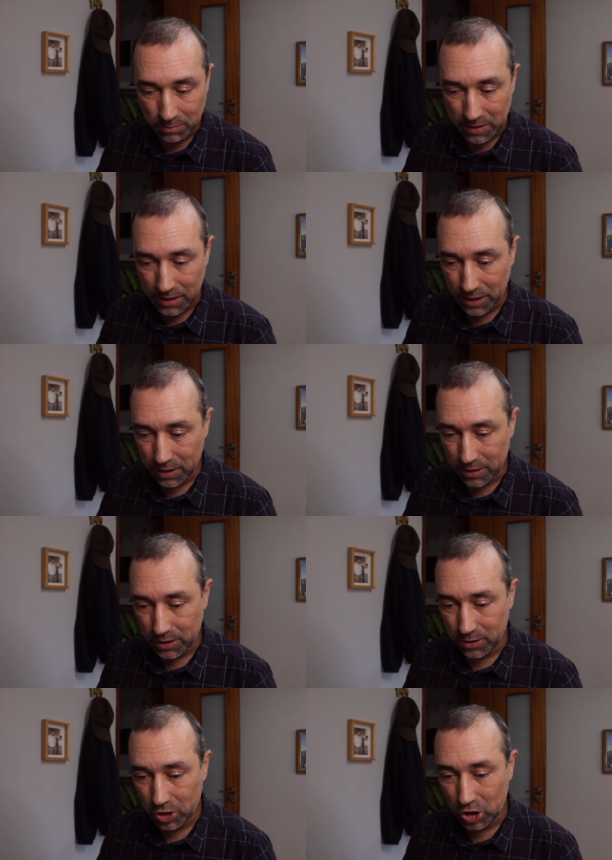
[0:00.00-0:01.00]
Obsidian
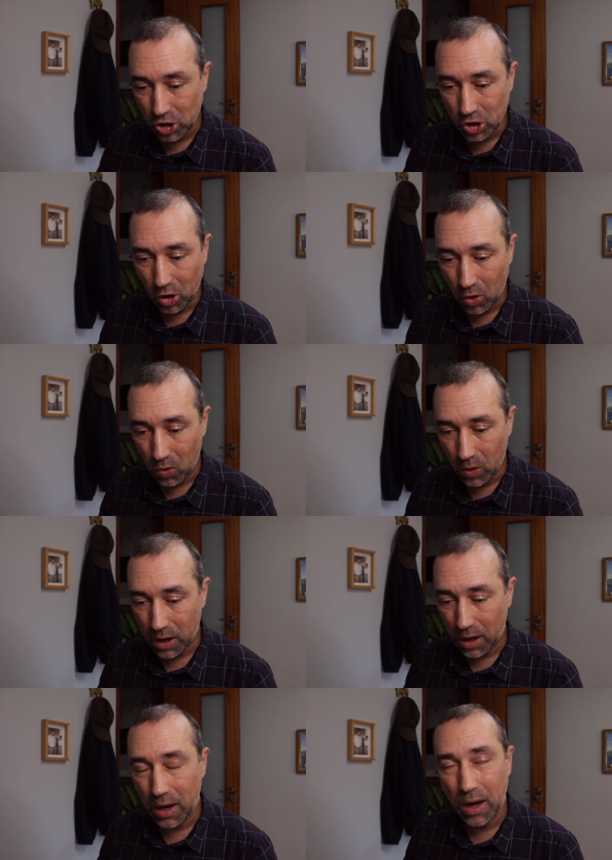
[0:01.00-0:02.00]
to show
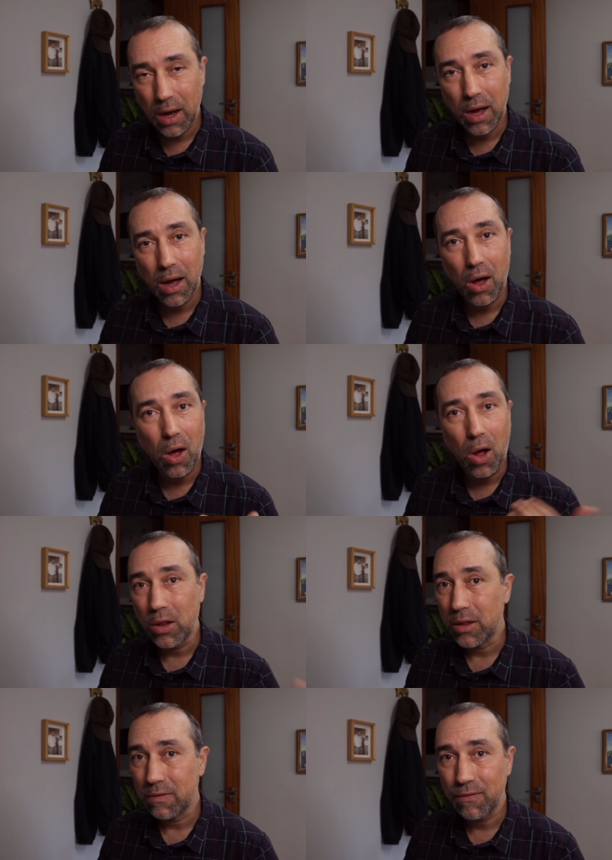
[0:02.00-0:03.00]
uh,
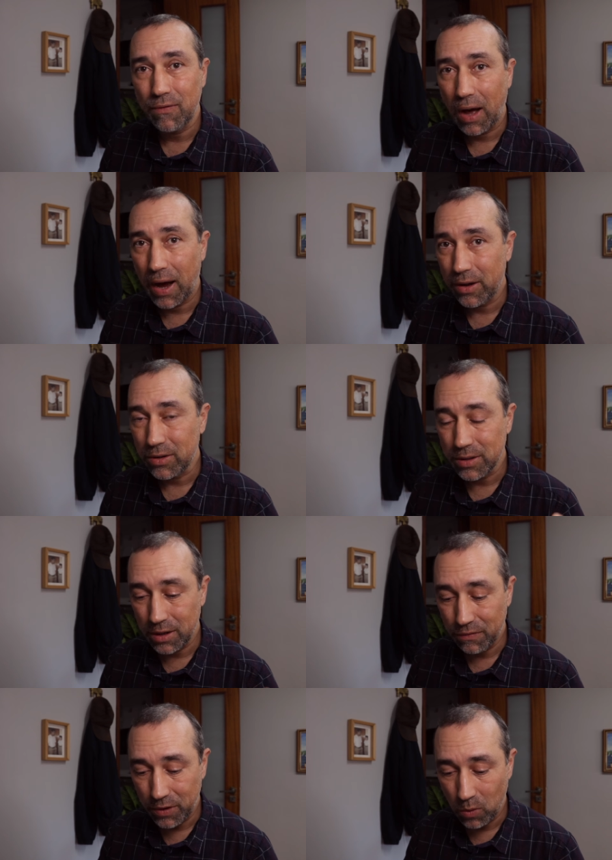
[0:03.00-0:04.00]
all the files
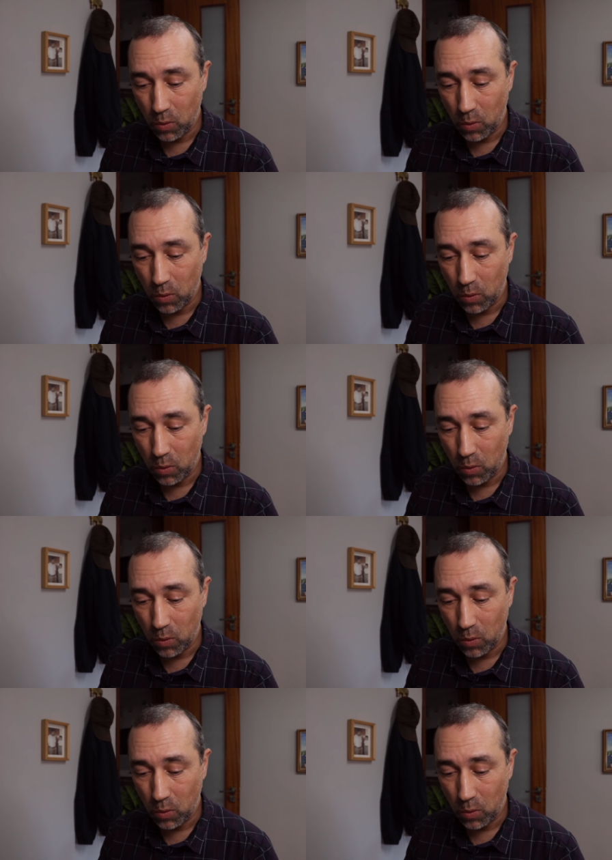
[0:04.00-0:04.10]
if you